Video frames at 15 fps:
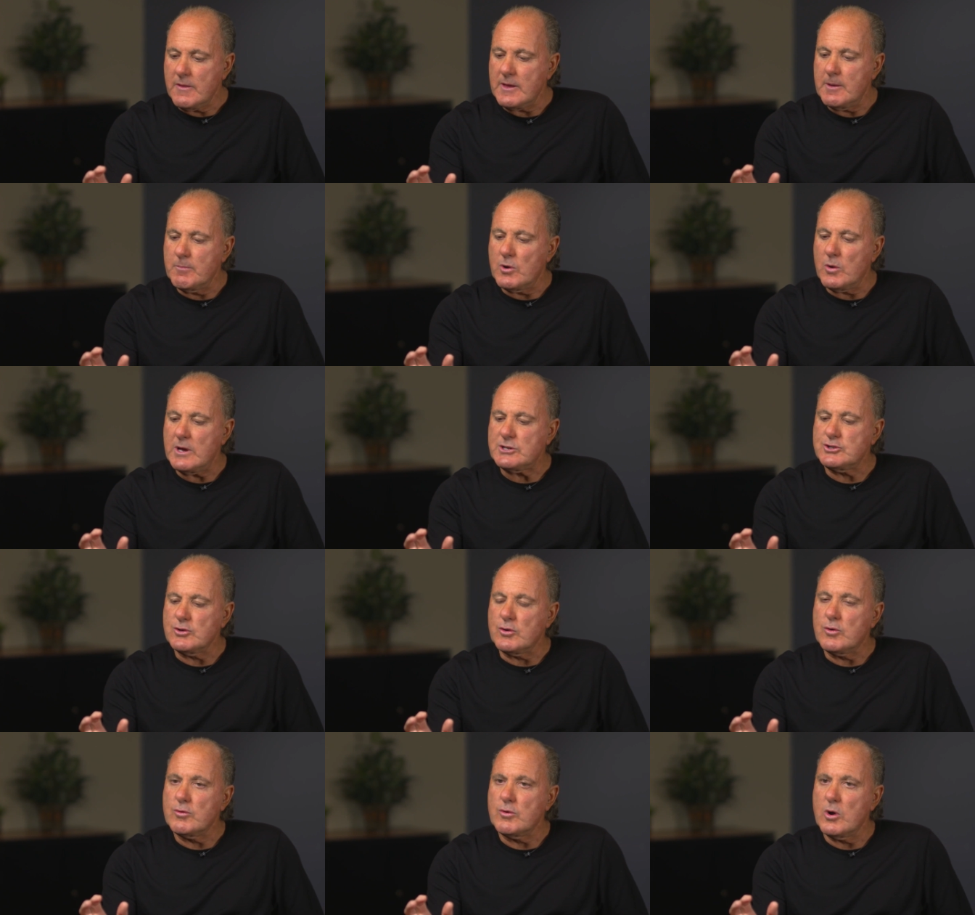the embryo has to
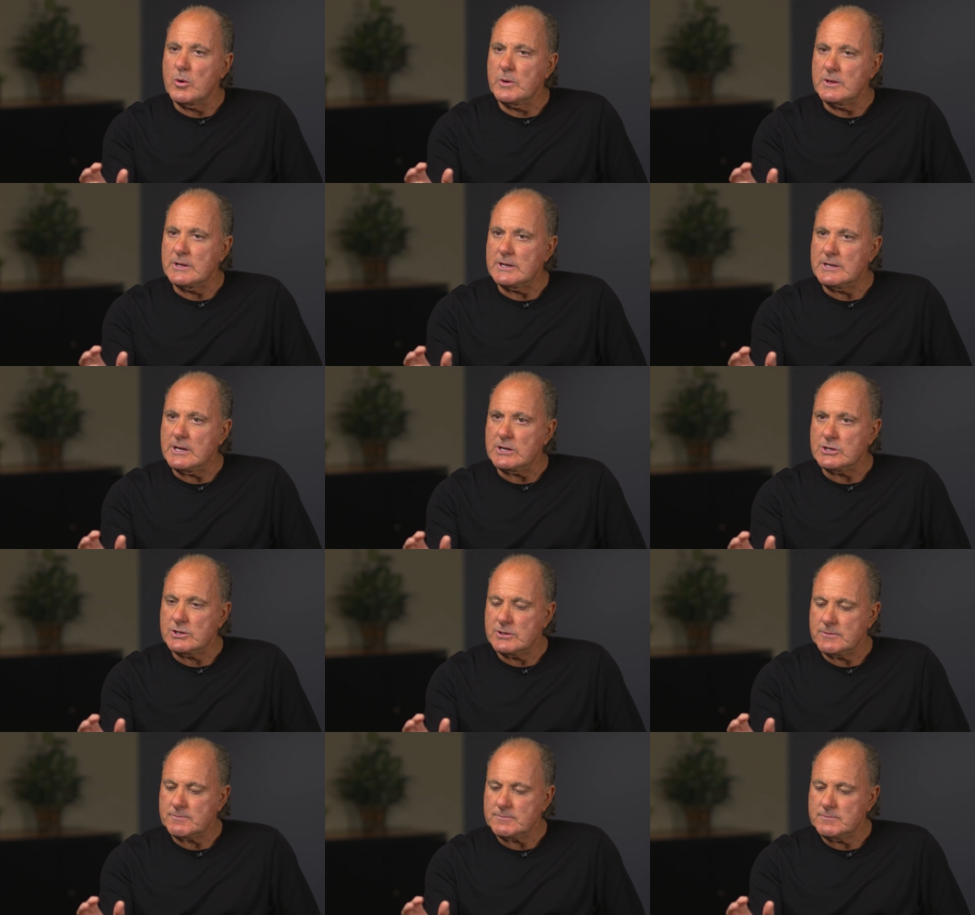grow in the dish.
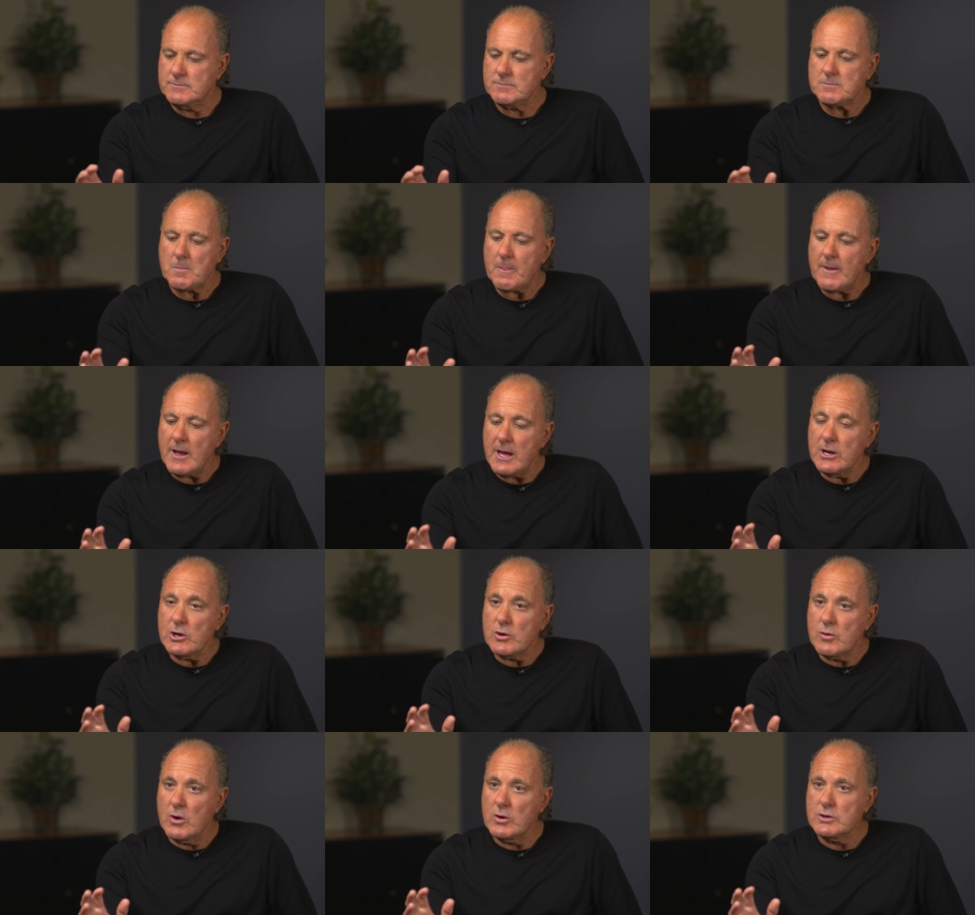And
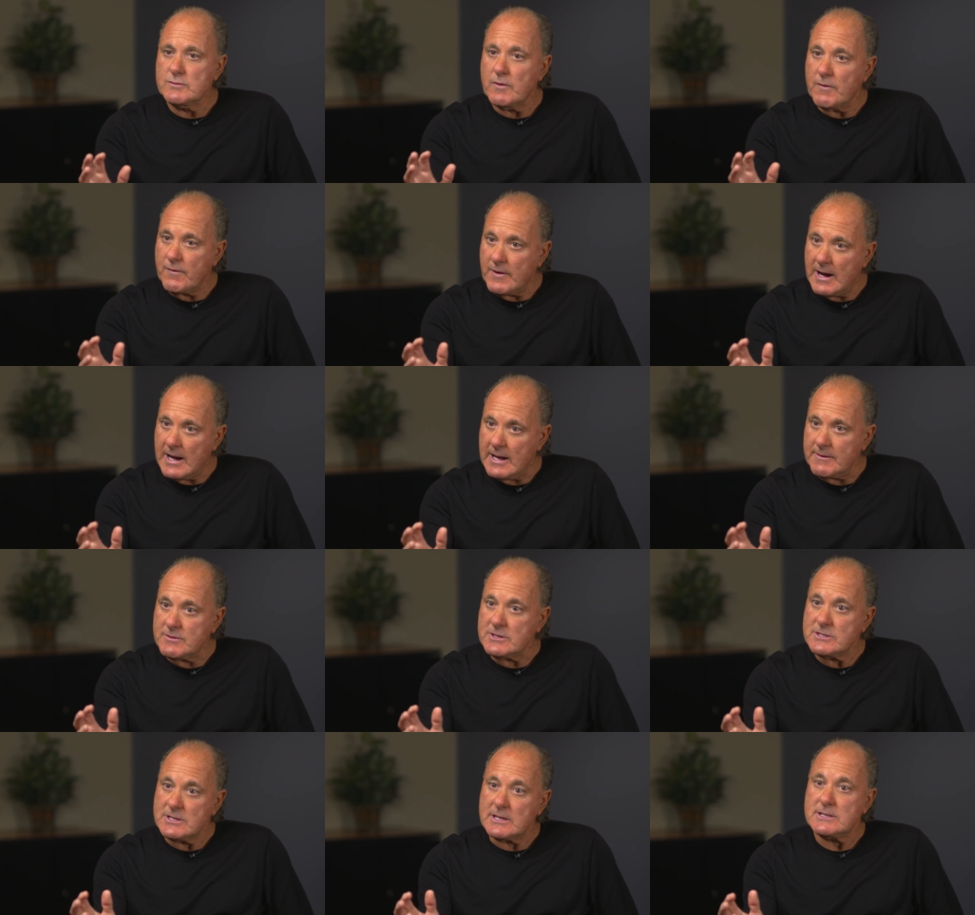it grows for five
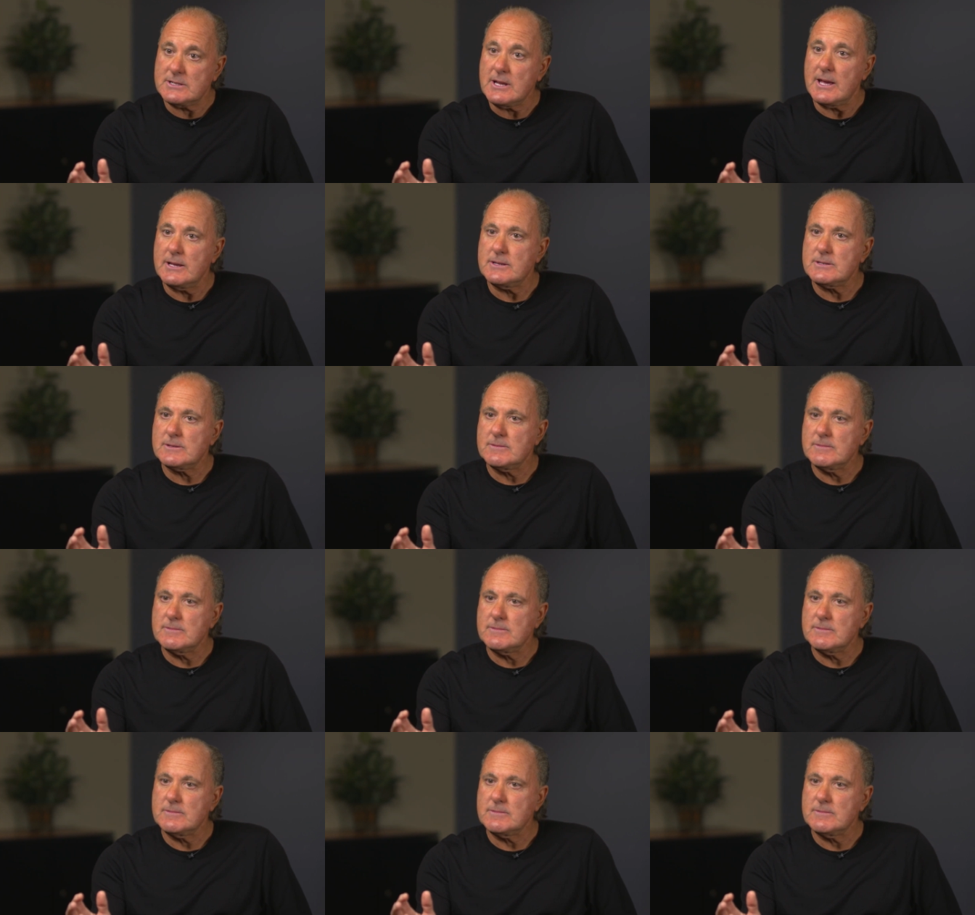to six days.